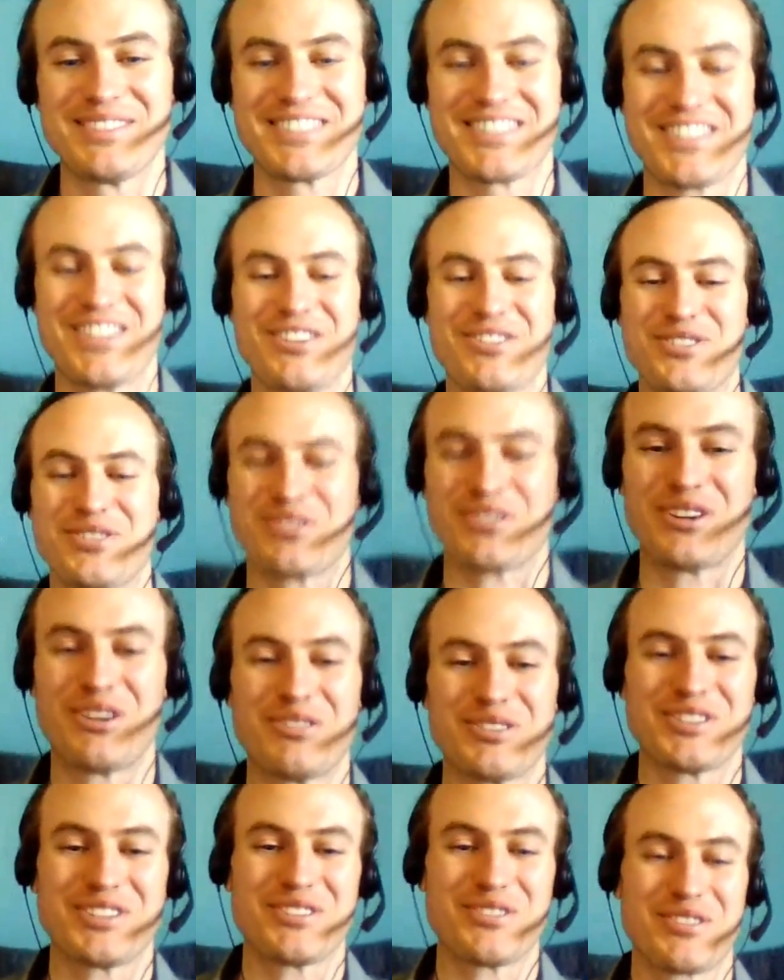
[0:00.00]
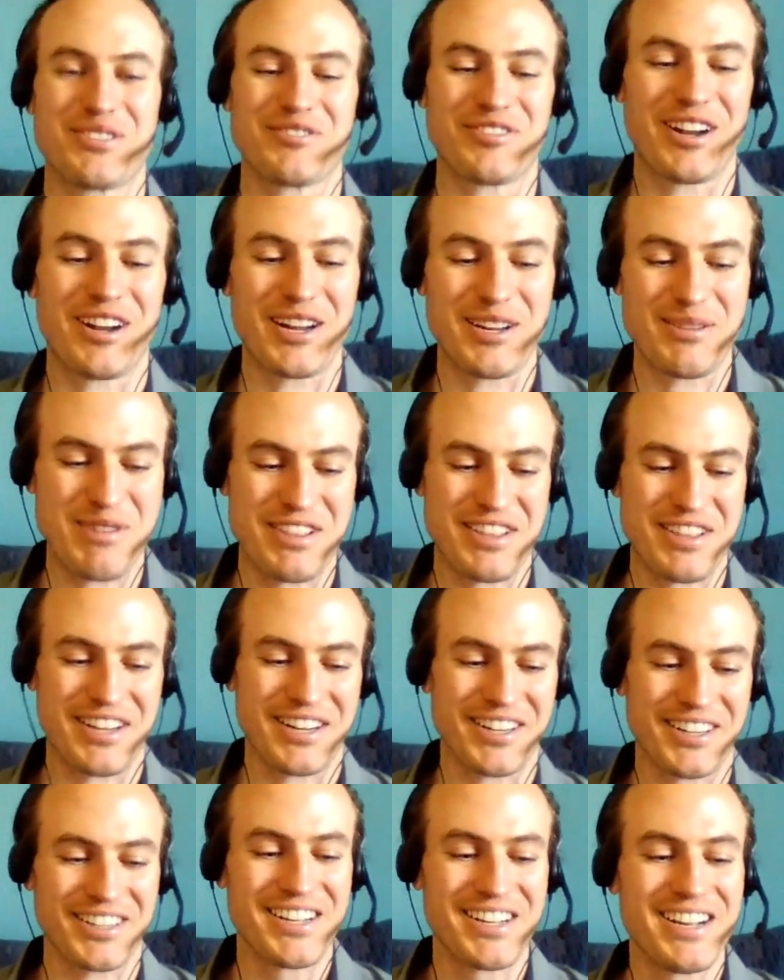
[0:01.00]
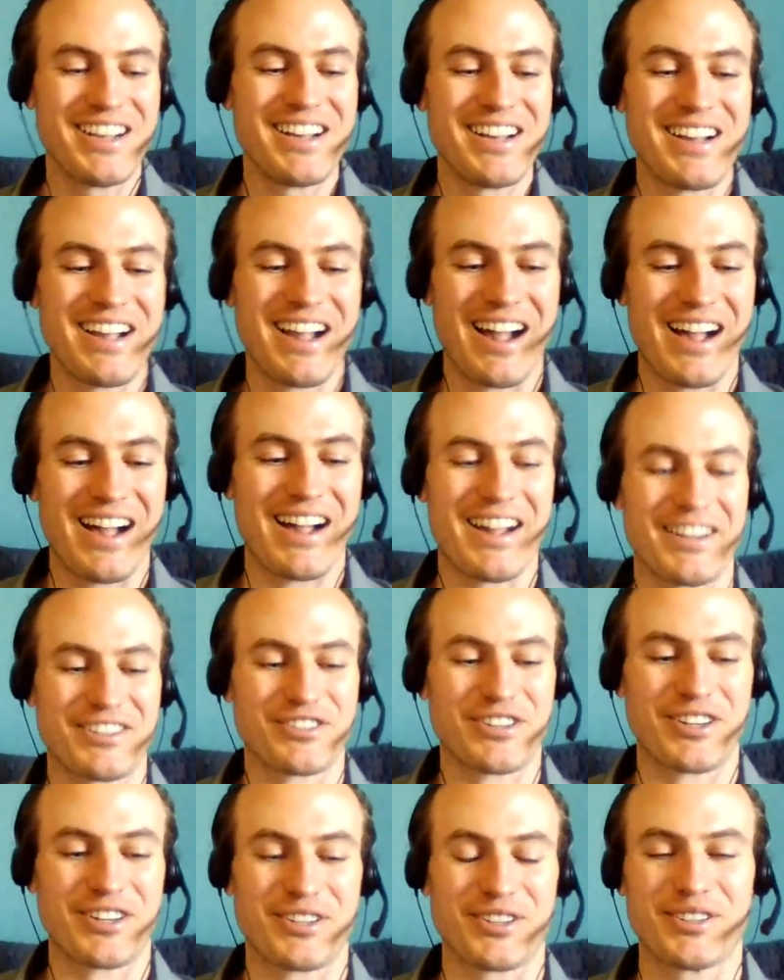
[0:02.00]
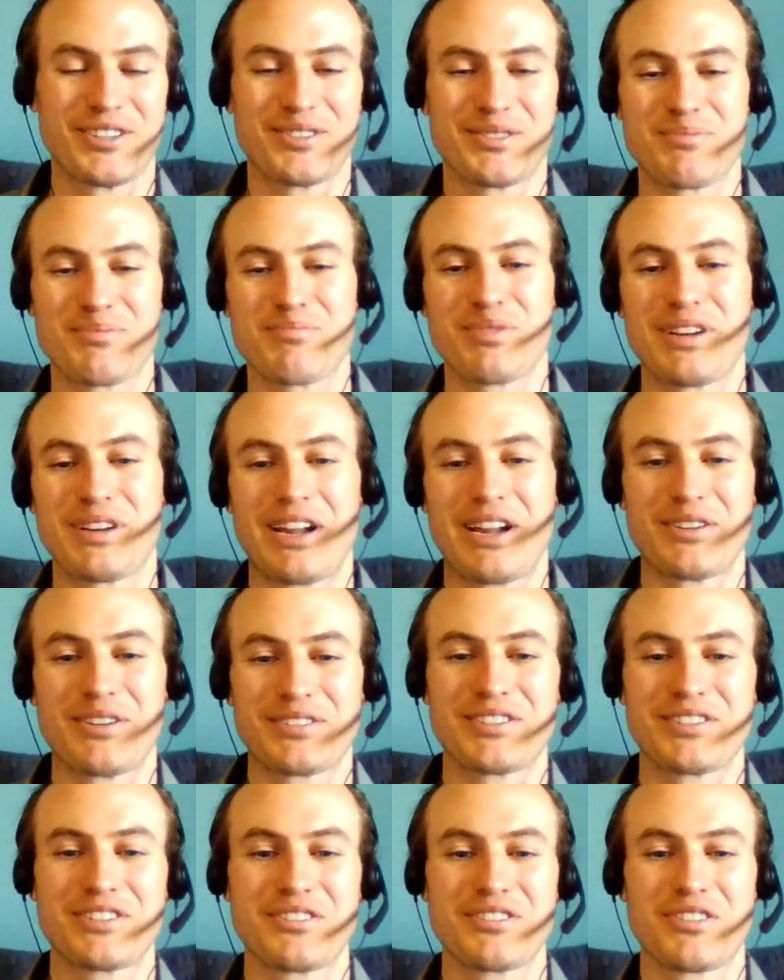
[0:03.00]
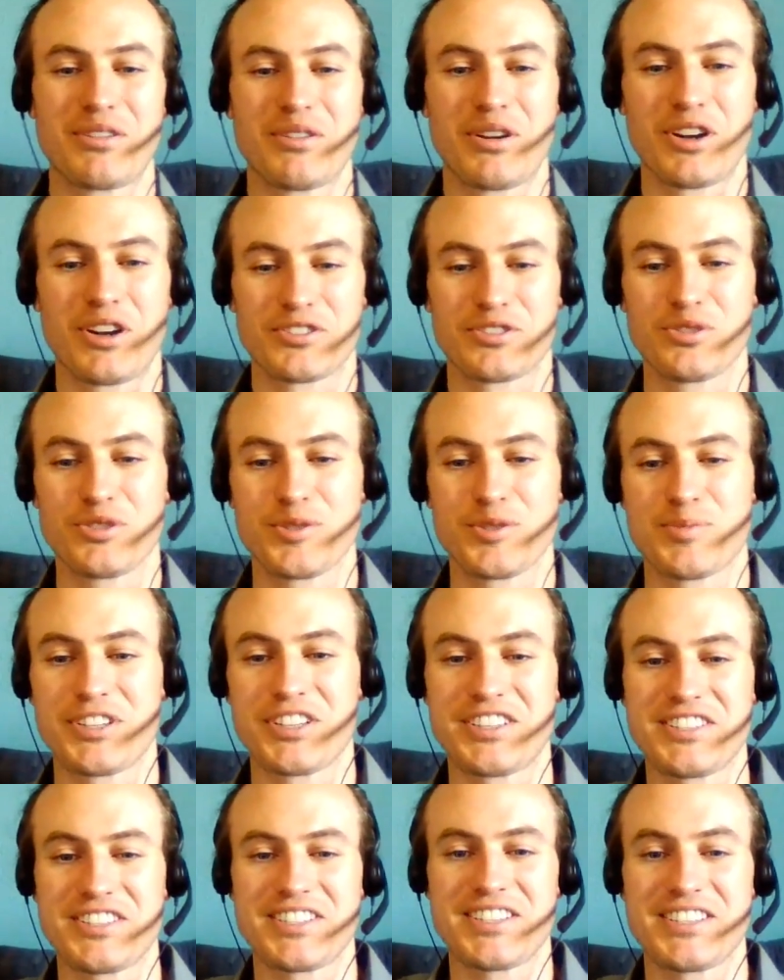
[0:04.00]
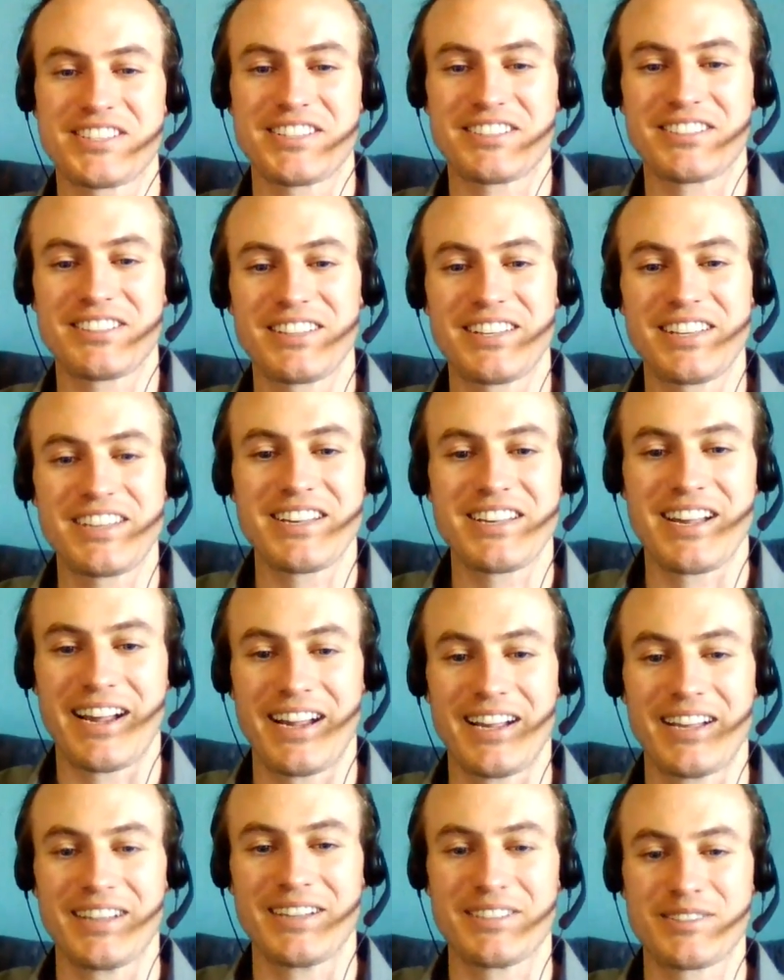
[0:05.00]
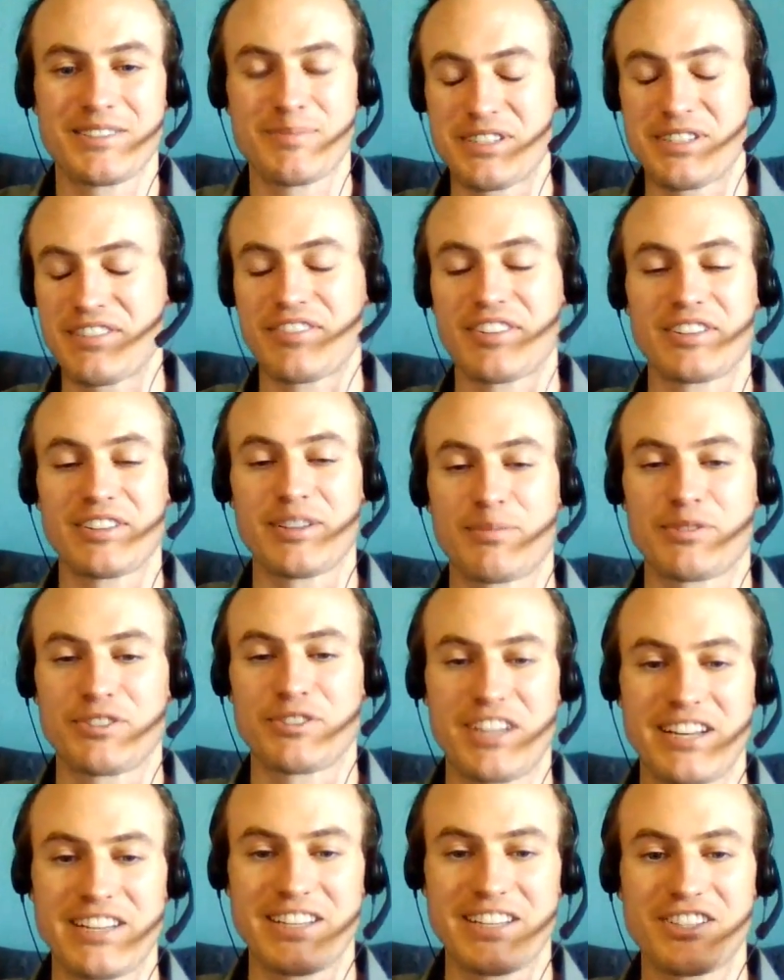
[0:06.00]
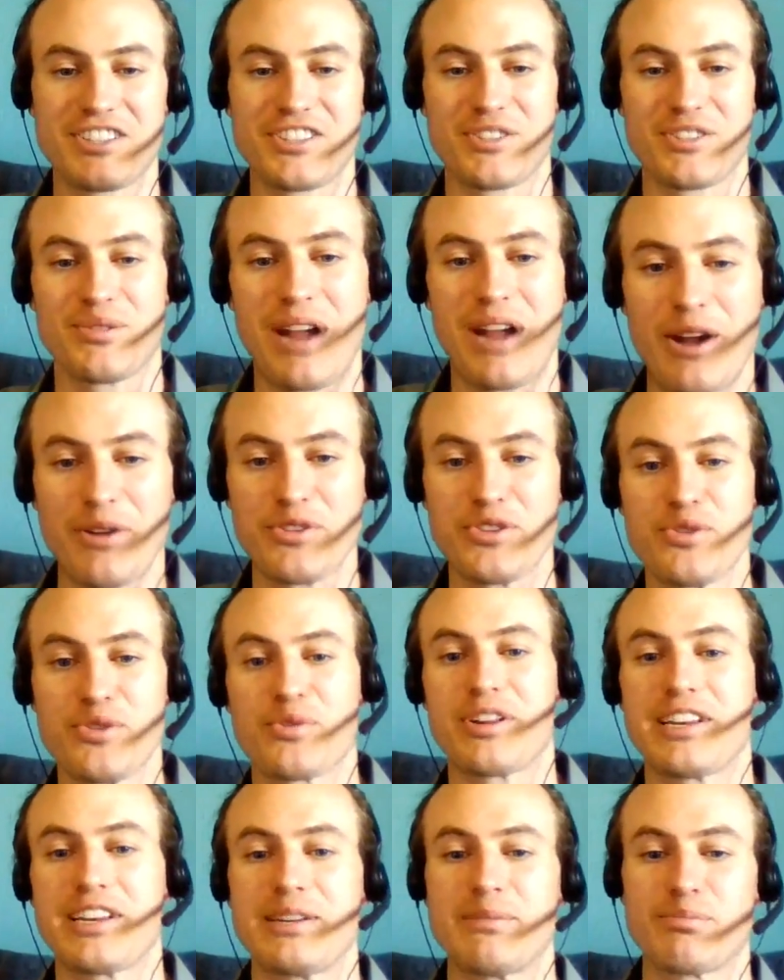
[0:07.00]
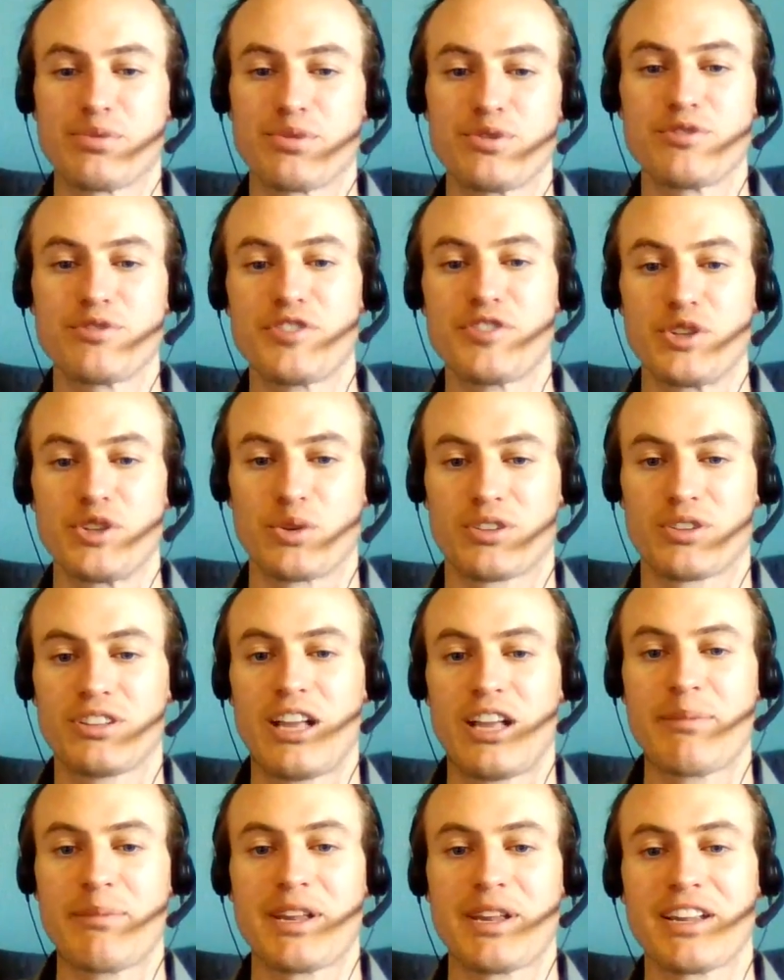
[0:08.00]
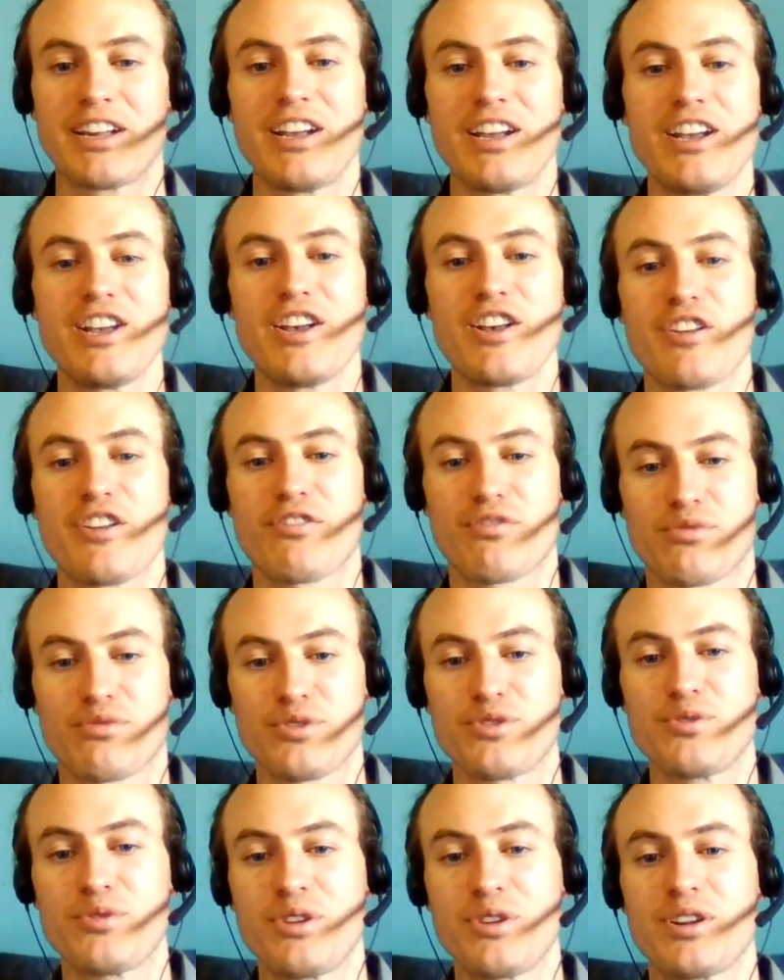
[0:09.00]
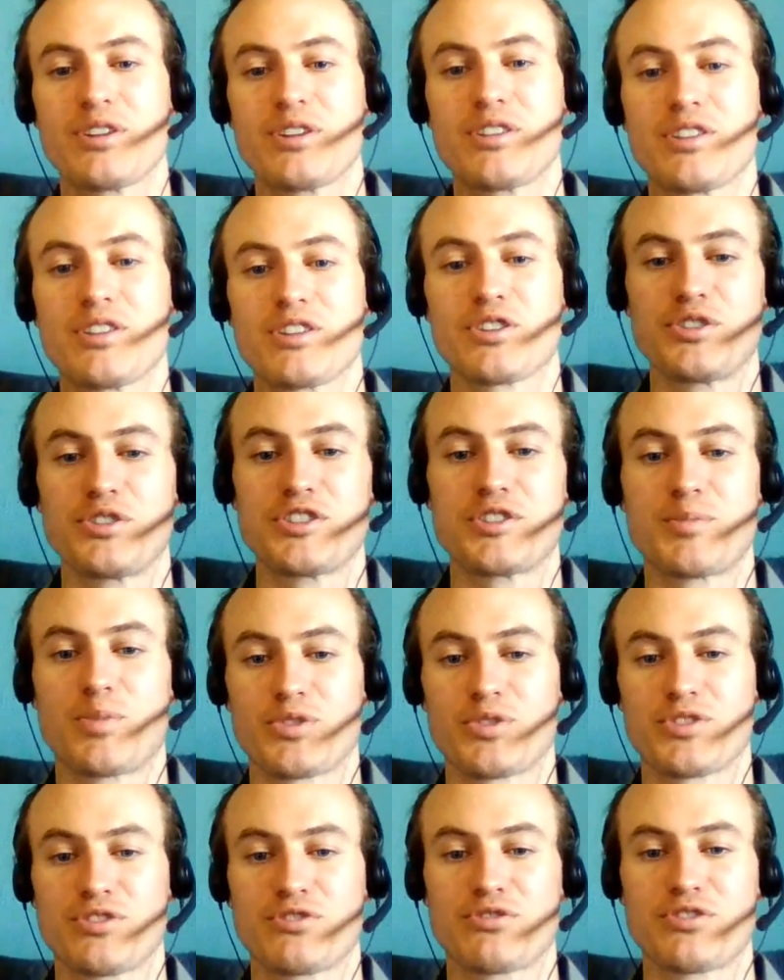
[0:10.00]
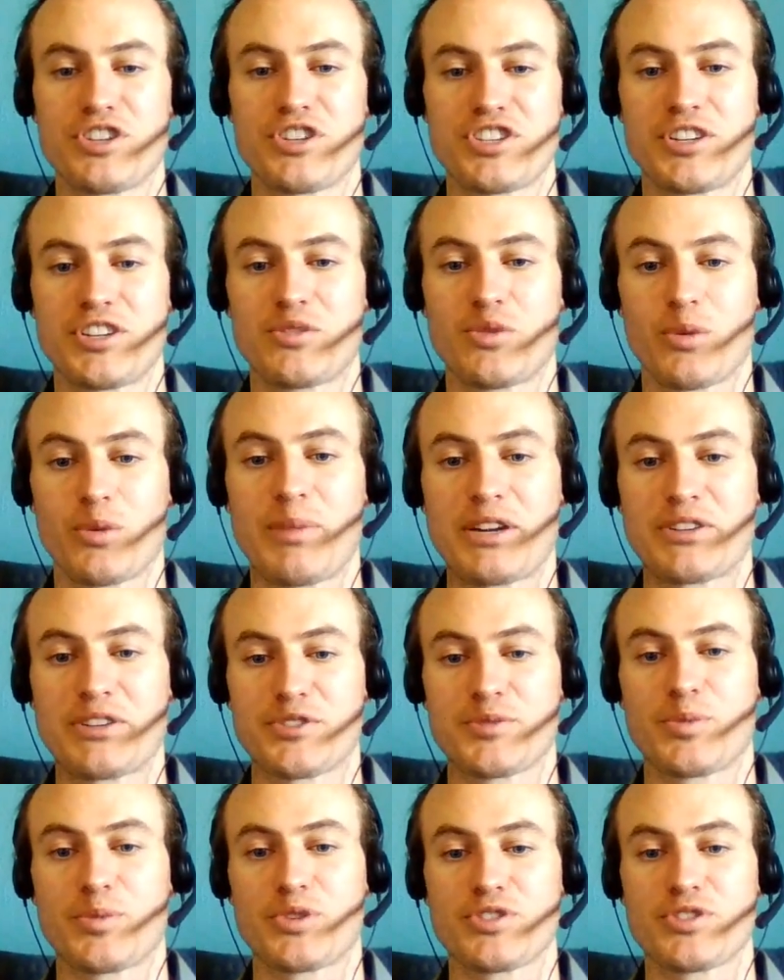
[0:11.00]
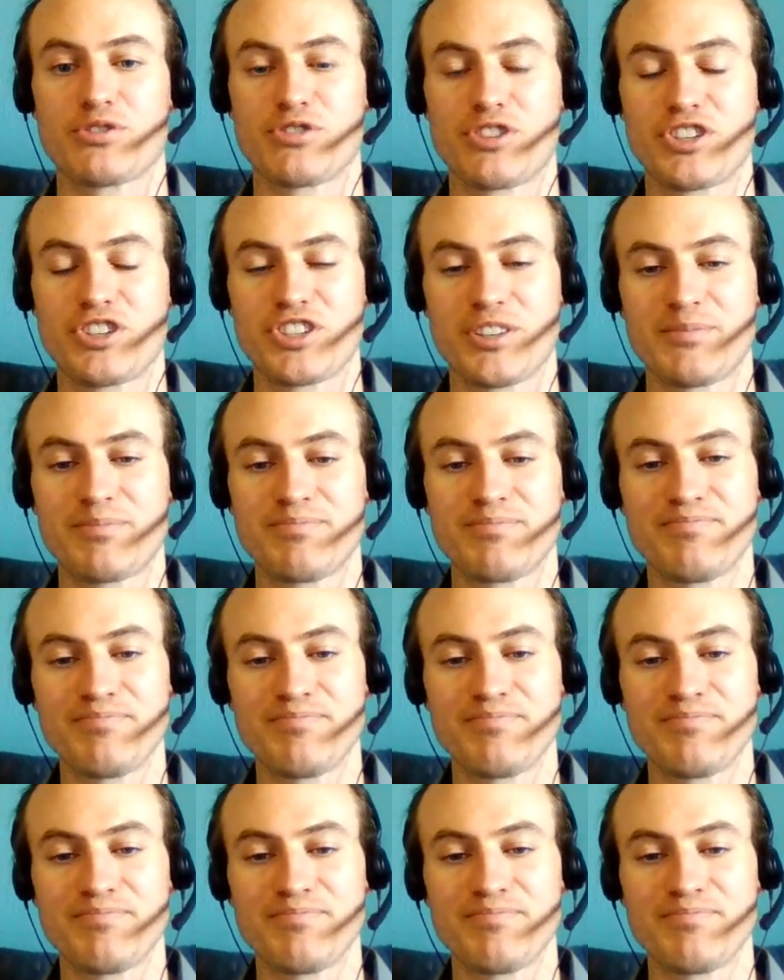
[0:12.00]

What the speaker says: So you can find me there. I try to put out articles pretty consistently, specifically pertaining to how you can improve your climbing through good sports nutrition or better sports nutrition.